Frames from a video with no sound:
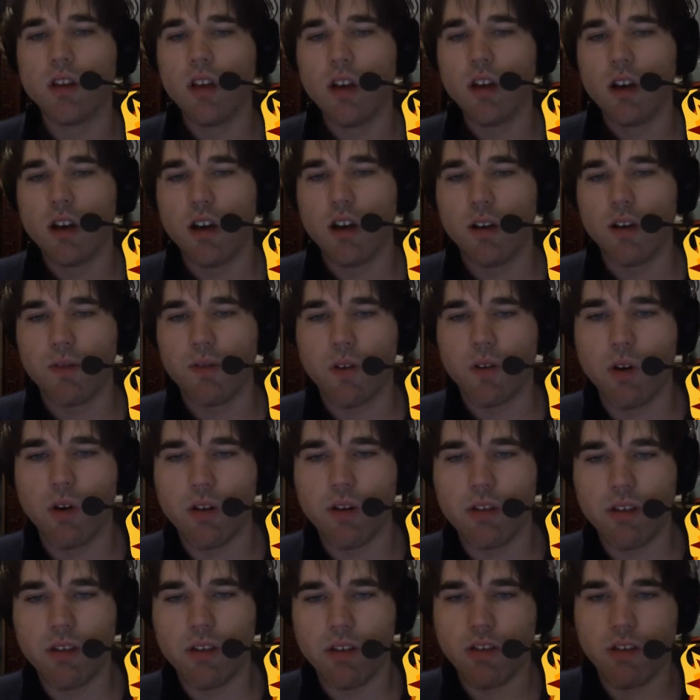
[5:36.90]
Of
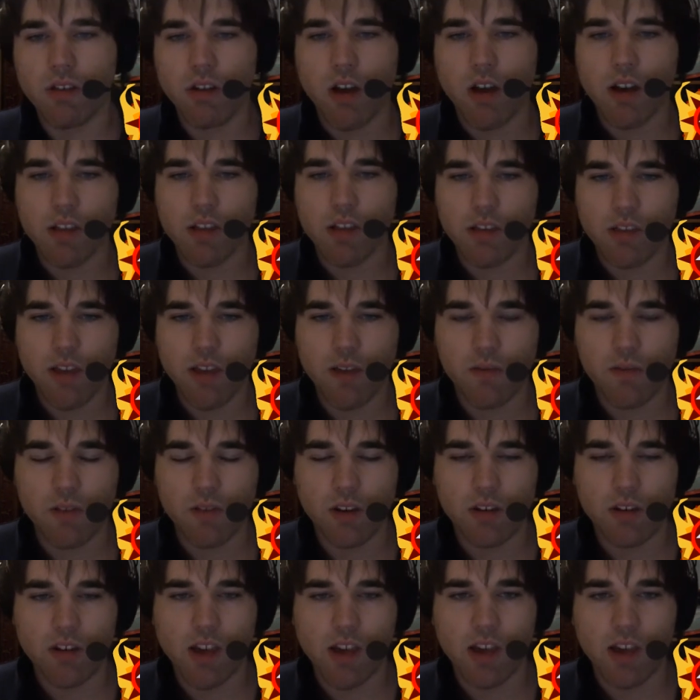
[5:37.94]
course it's not safe
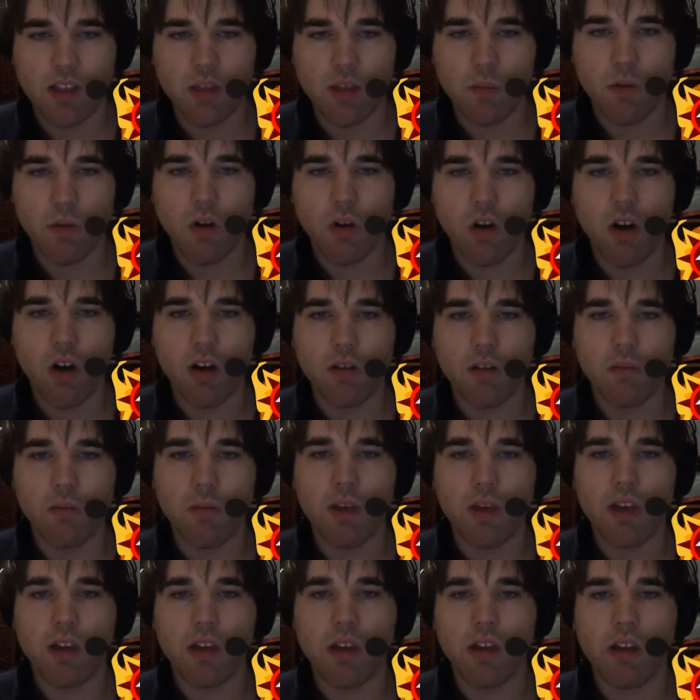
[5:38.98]
to take the pawn
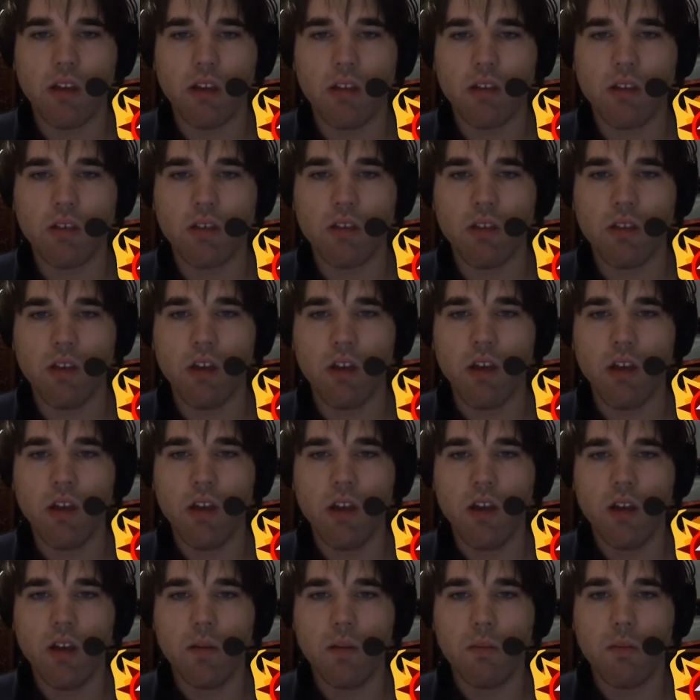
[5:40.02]
because
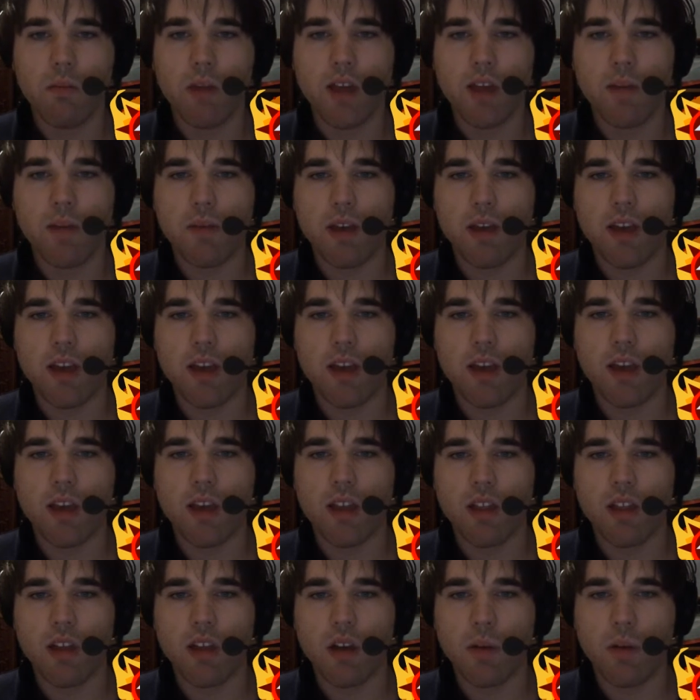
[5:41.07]
maybe
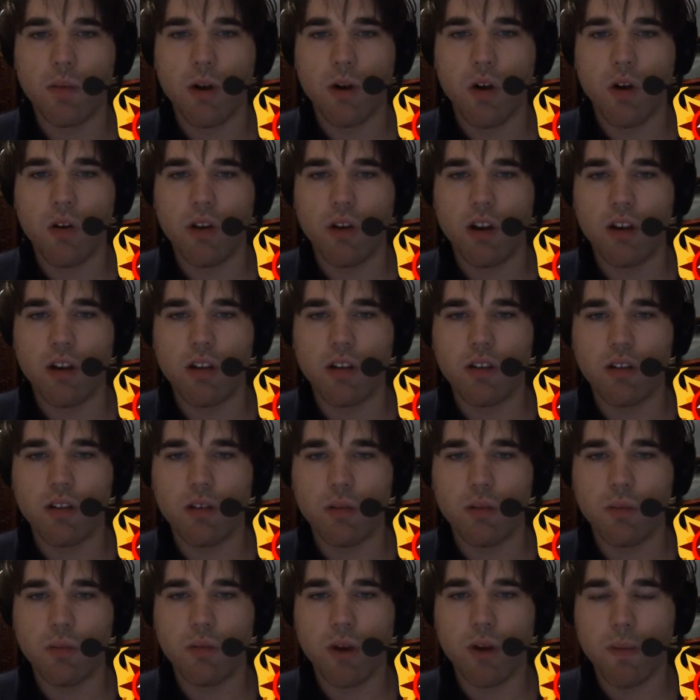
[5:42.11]
opponent
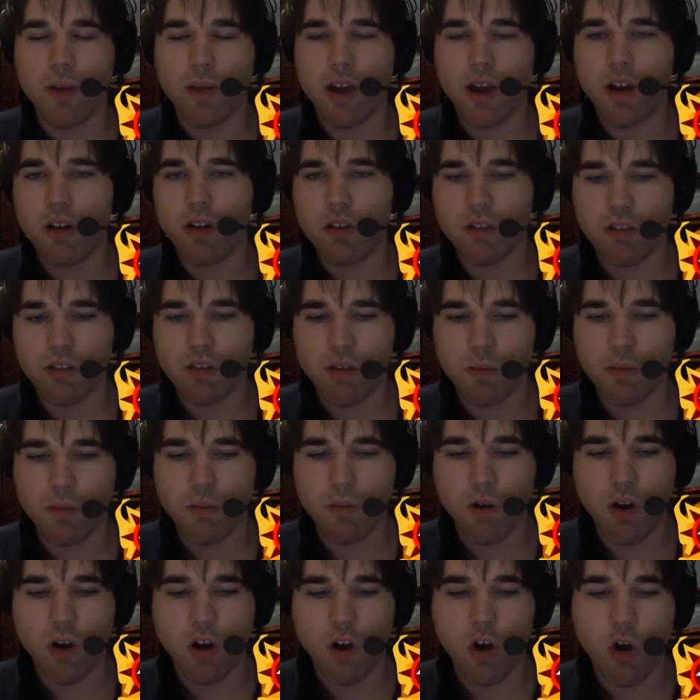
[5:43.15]
prepared some
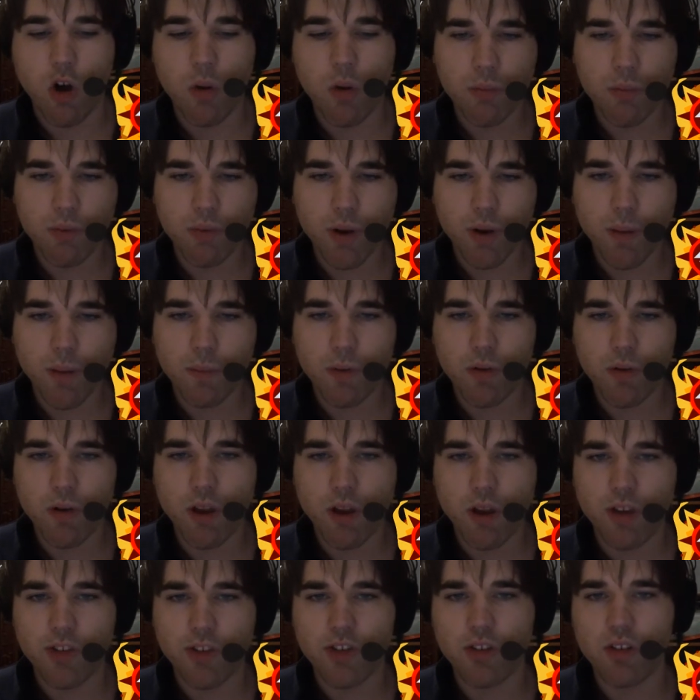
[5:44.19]
home
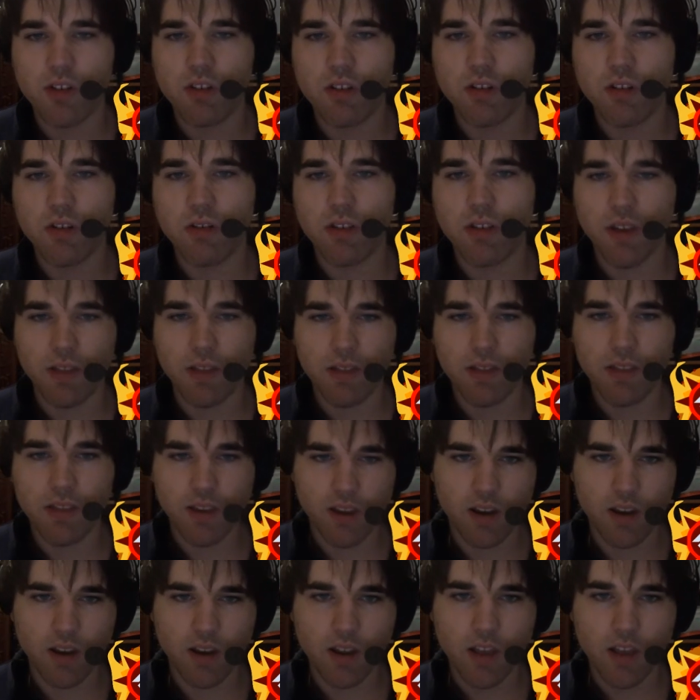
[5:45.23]
preparation or something.